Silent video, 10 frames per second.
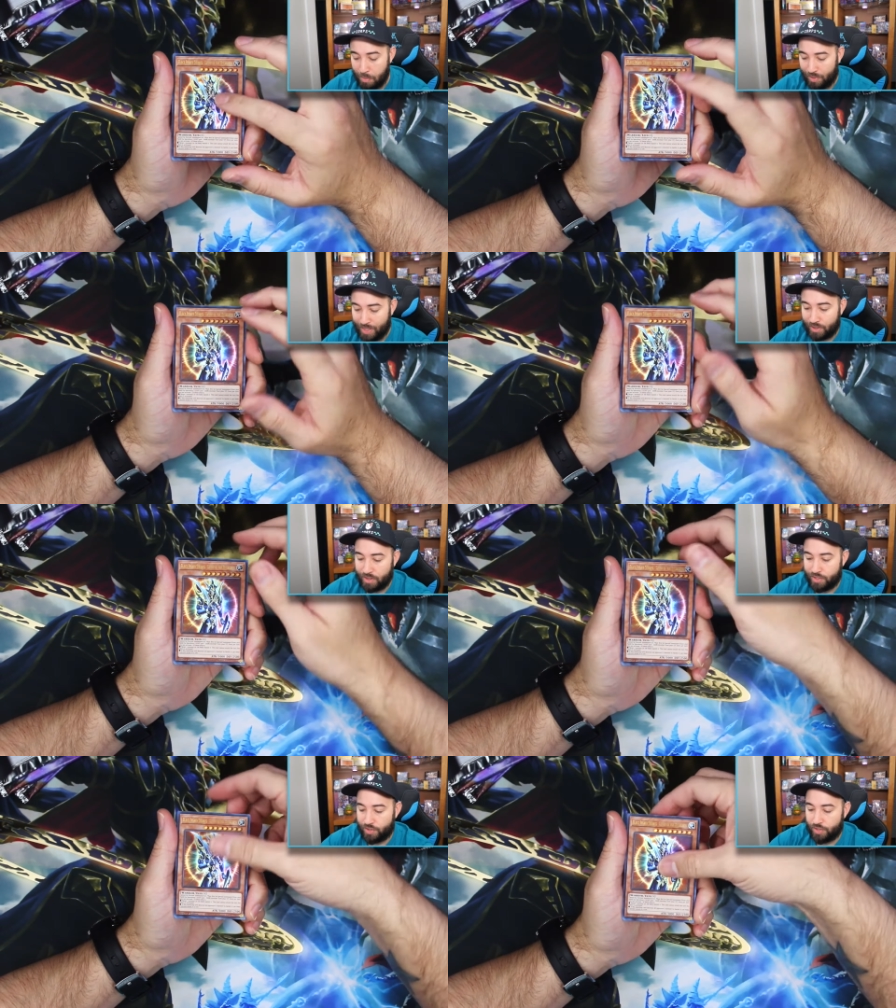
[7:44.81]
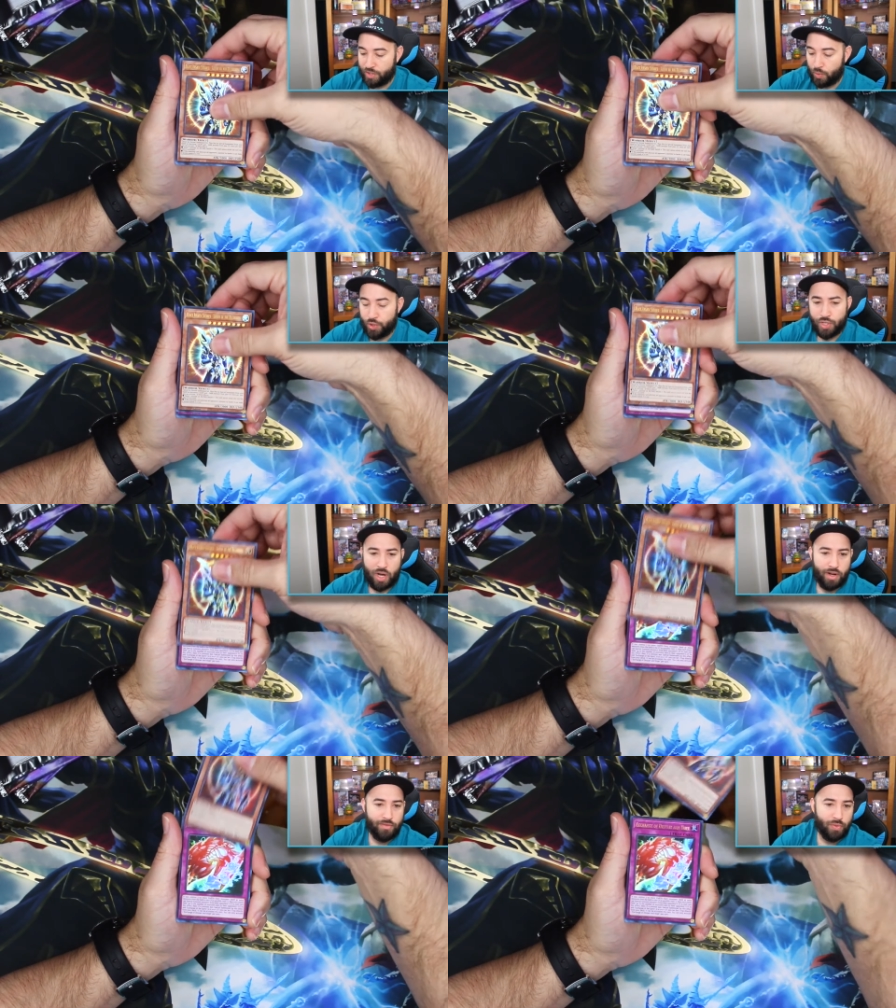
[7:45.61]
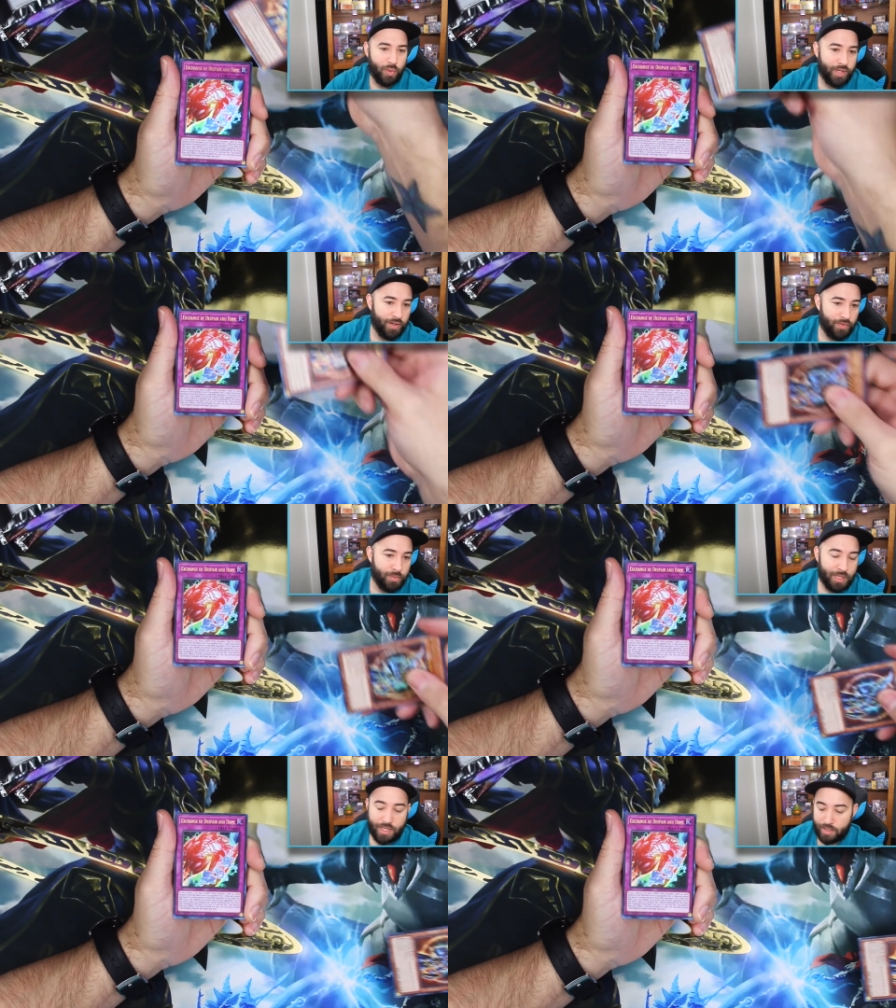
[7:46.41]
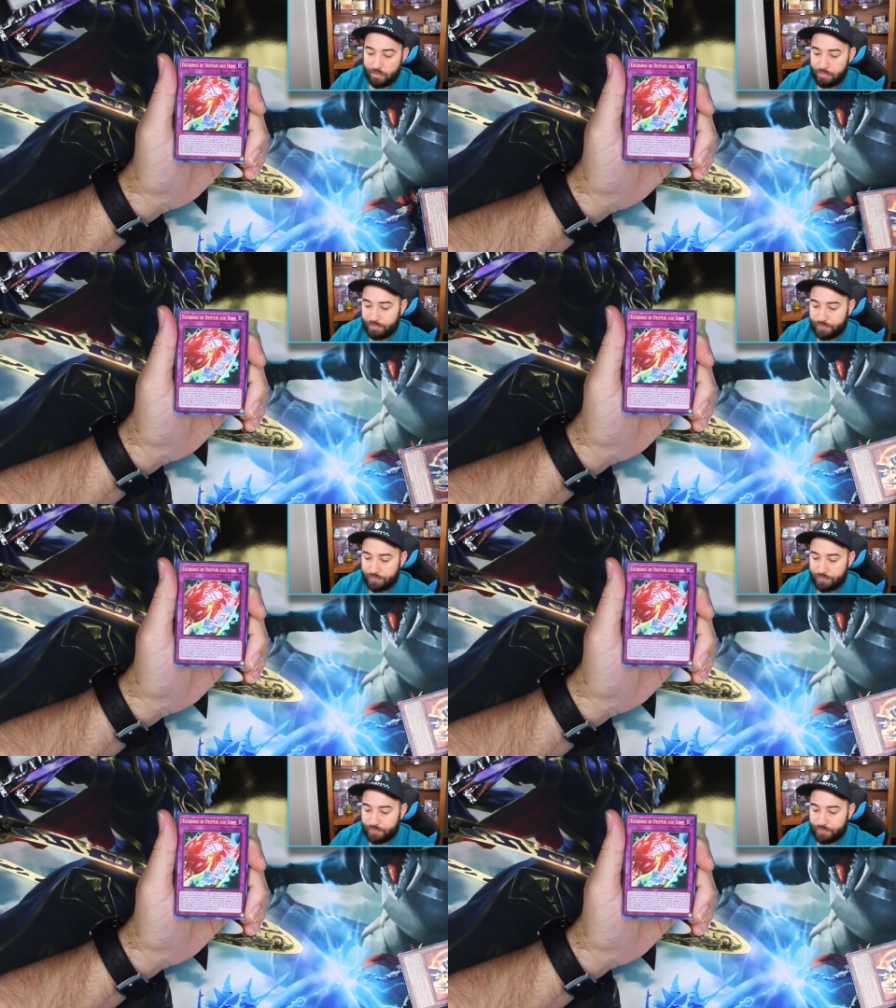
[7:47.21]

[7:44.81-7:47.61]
Black Luster Soldier, Envoy of the Beginning,